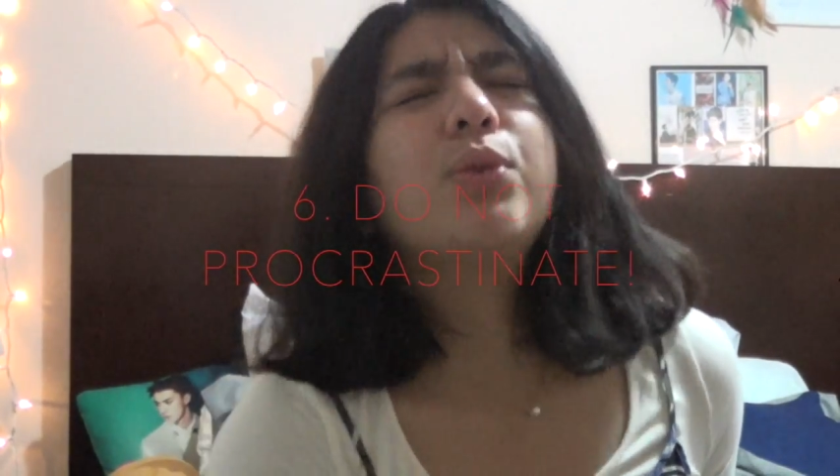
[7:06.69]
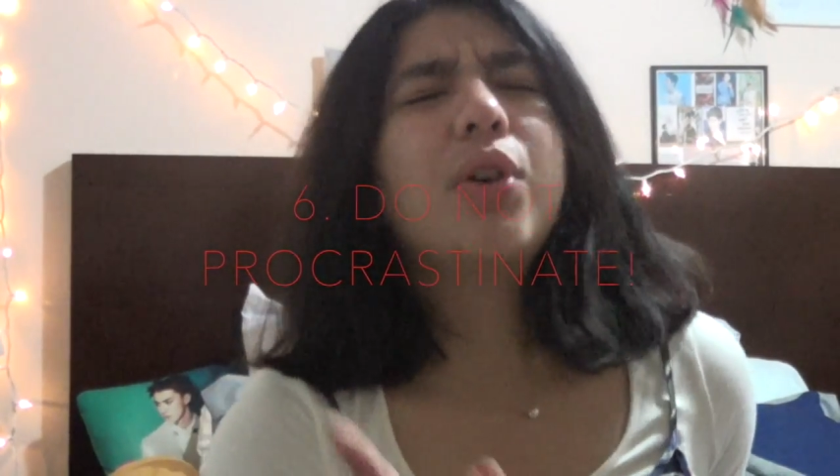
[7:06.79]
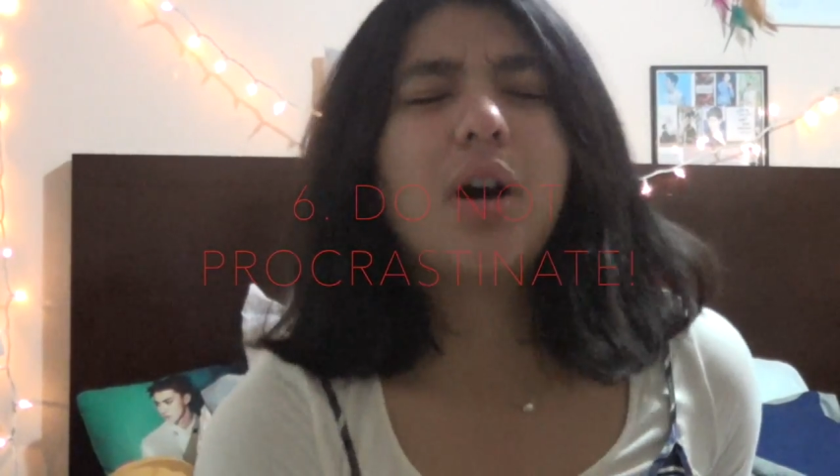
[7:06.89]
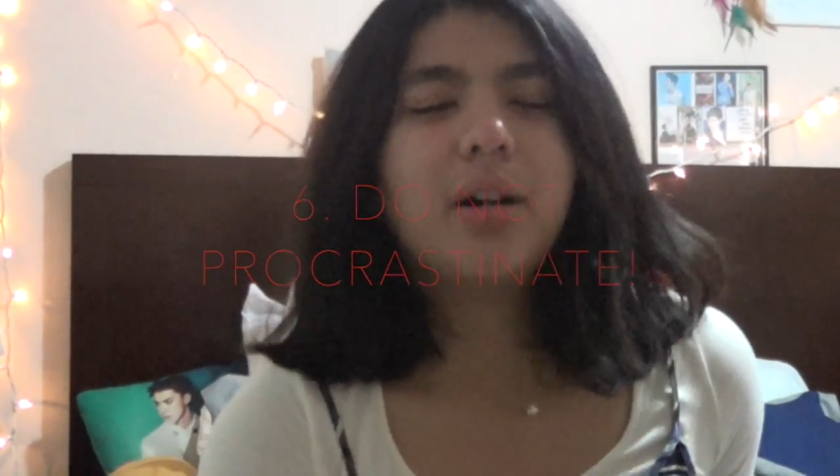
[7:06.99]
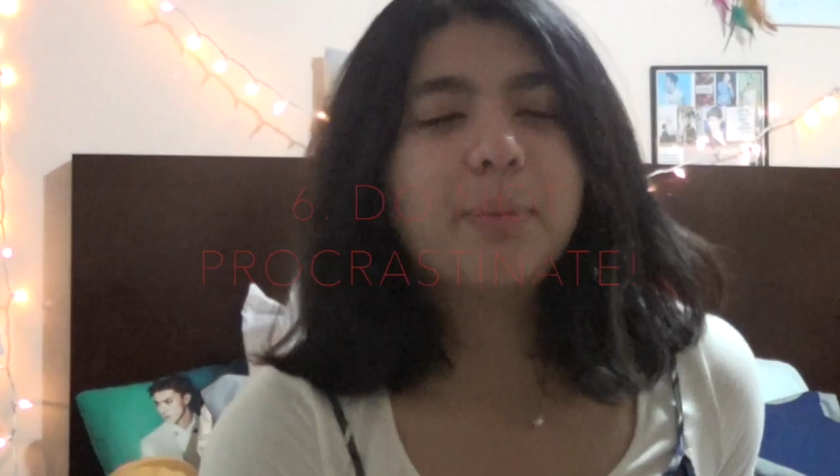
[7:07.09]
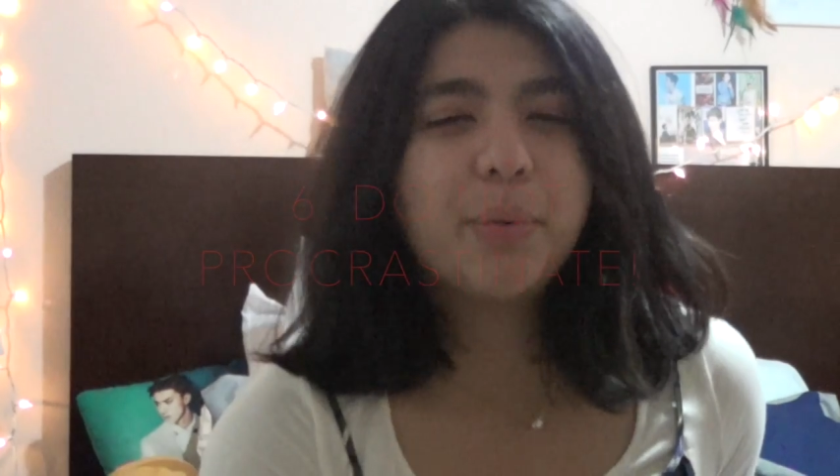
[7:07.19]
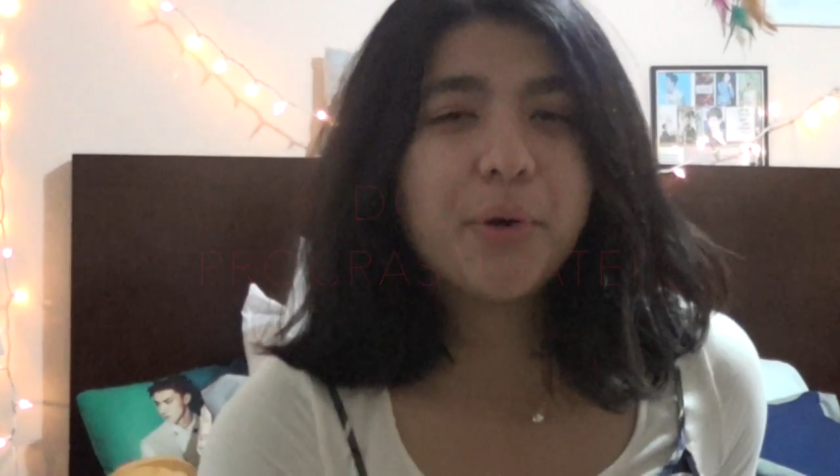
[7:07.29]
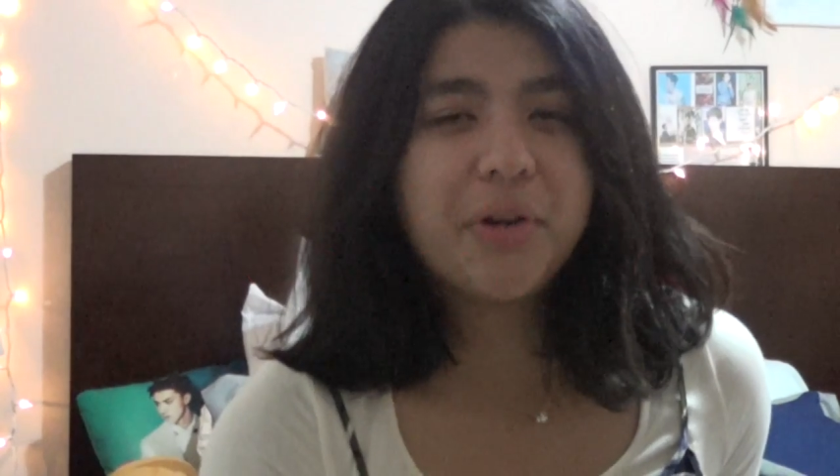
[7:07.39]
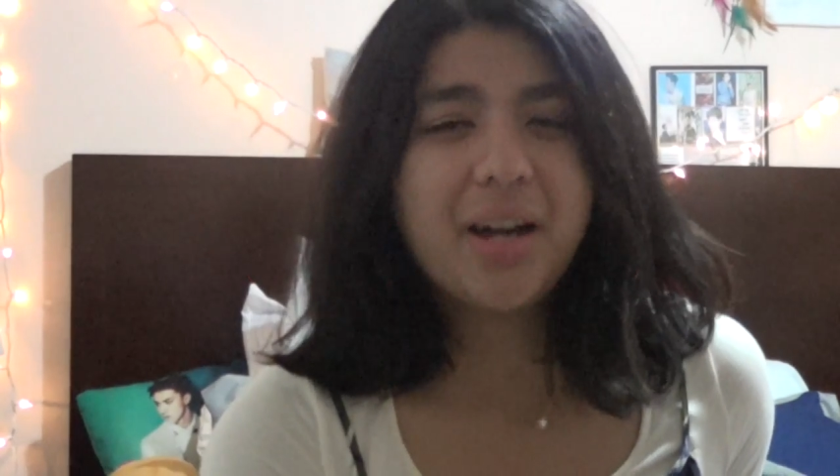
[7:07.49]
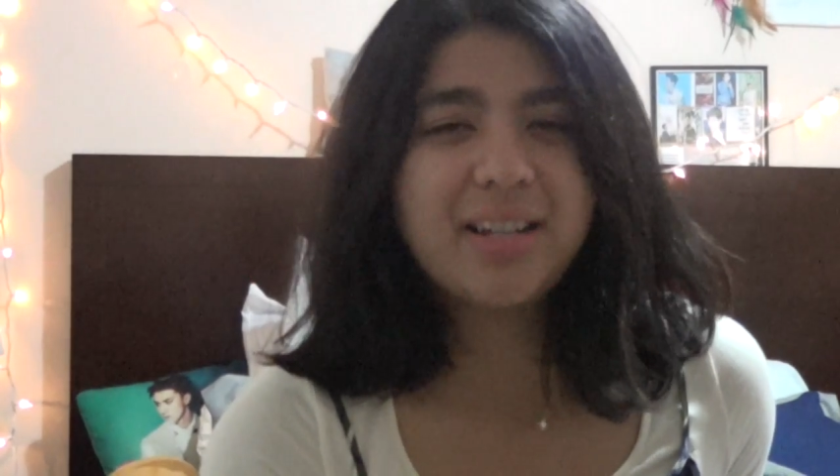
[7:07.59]
not
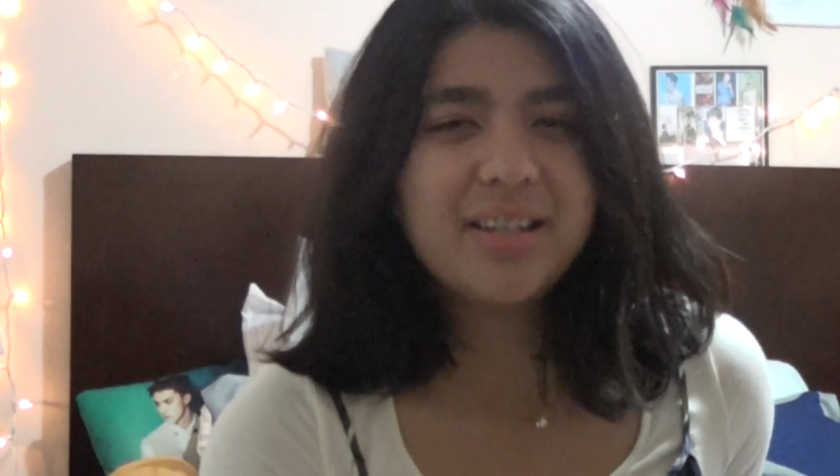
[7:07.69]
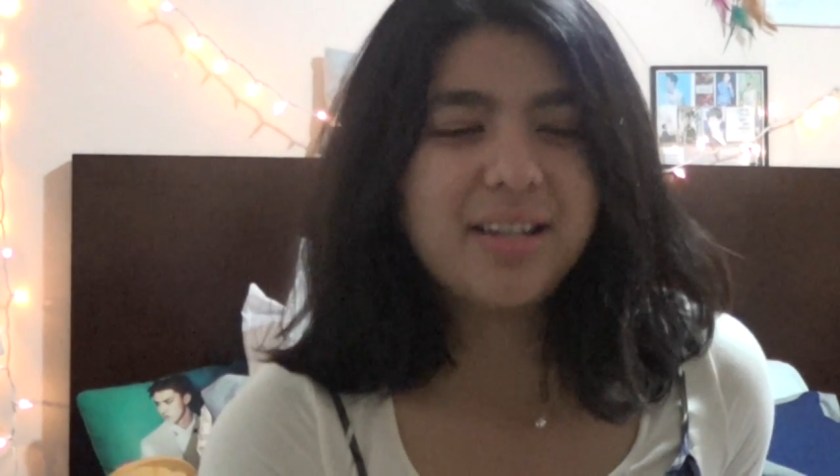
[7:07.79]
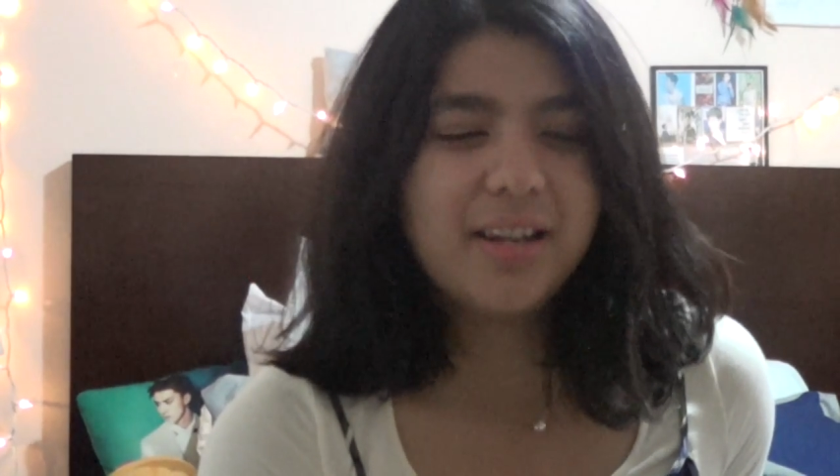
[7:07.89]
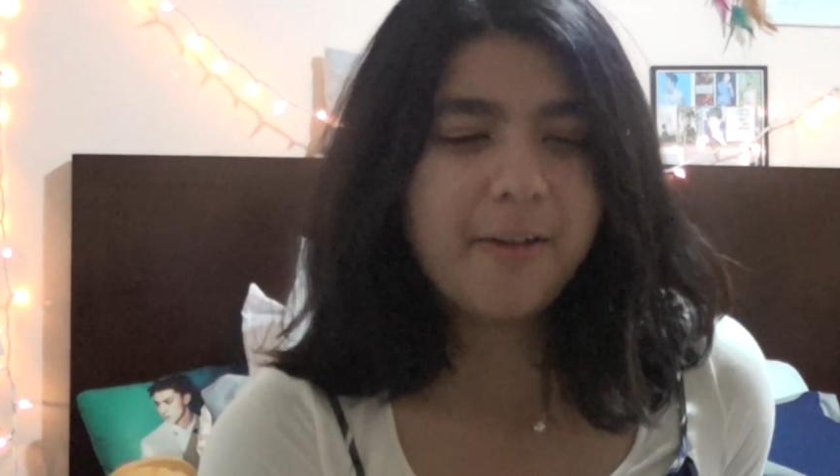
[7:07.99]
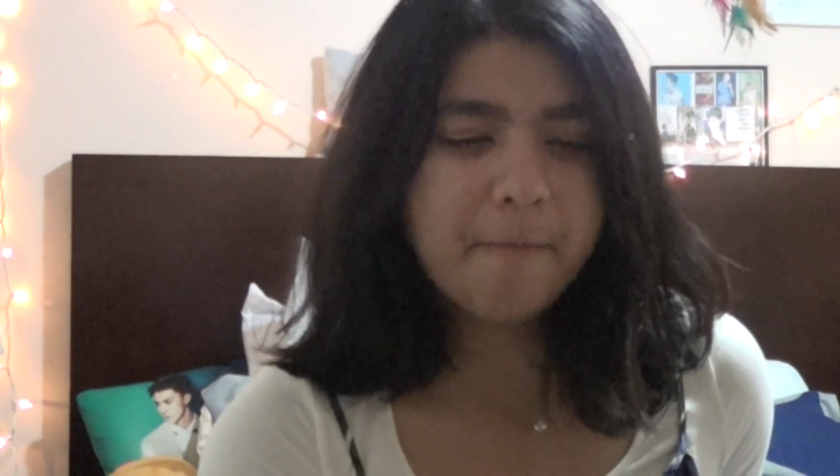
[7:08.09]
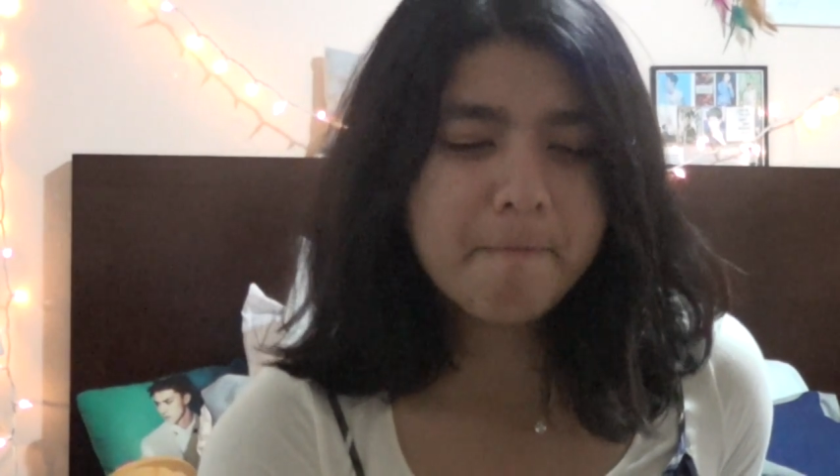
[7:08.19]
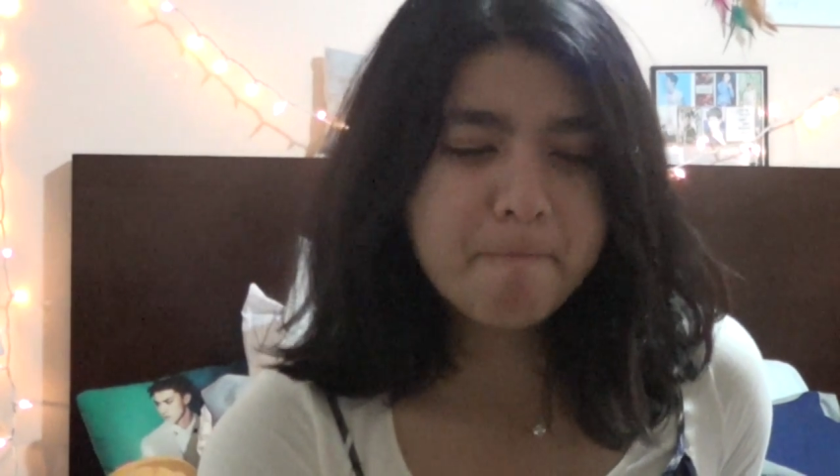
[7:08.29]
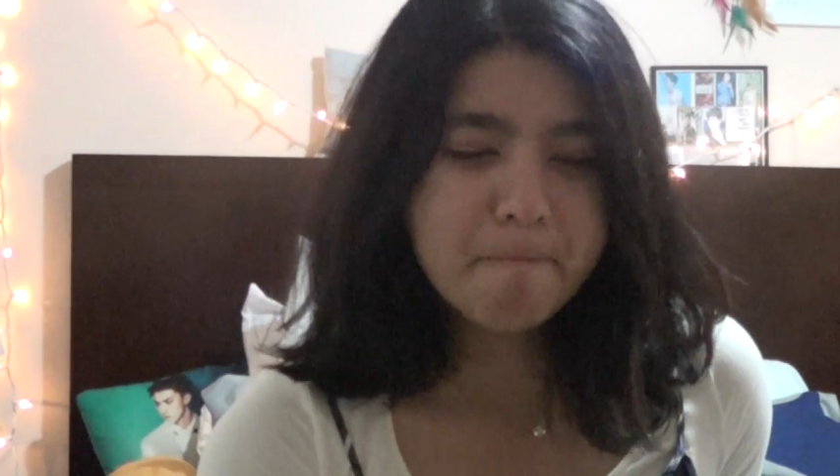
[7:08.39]
procrastinate.